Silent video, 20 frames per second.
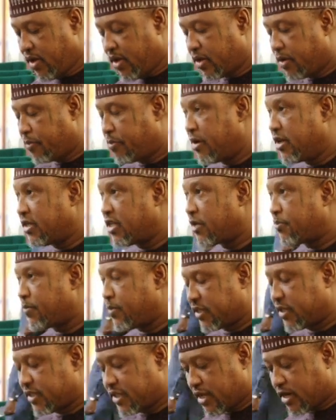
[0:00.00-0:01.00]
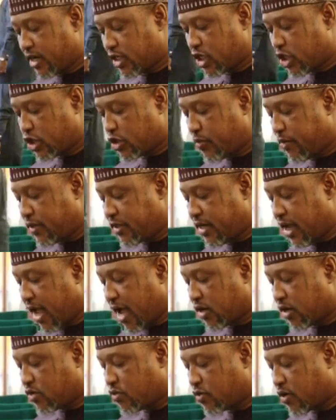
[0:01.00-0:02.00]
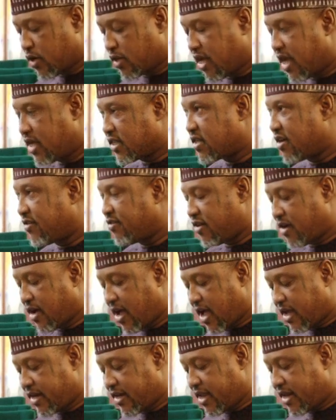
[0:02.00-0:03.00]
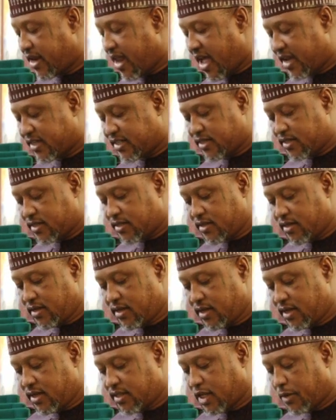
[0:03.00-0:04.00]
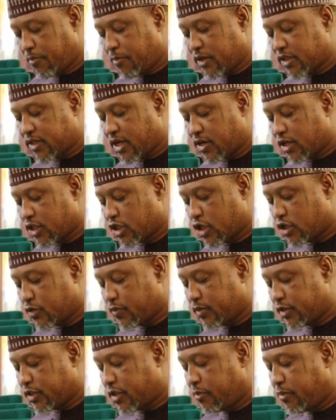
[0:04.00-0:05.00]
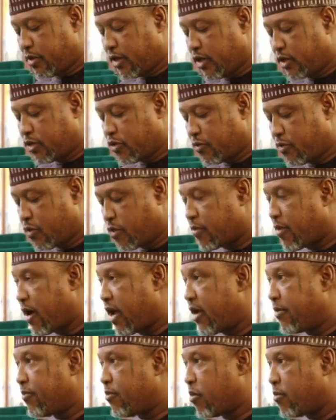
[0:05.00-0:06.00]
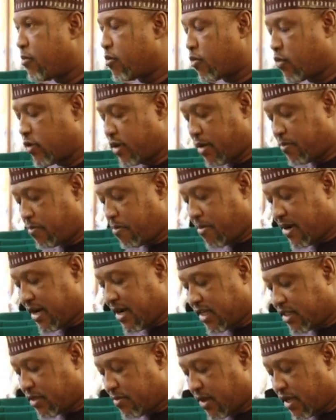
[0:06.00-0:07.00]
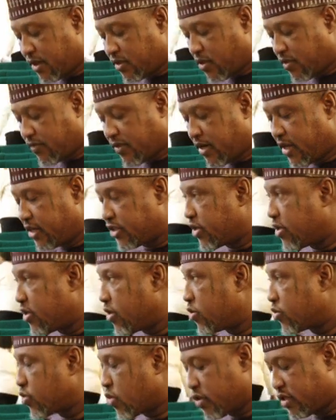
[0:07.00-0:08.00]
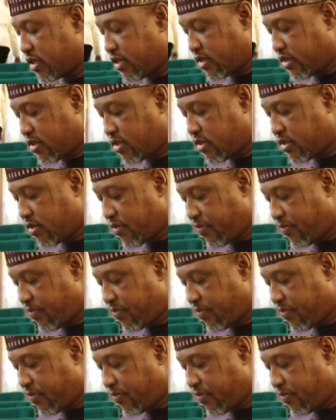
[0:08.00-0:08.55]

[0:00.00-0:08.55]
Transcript: repeal the Fiscal Responsibility Act 2007 and enact the Fiscal Responsibility Bill to provide for prudent management of the national resources,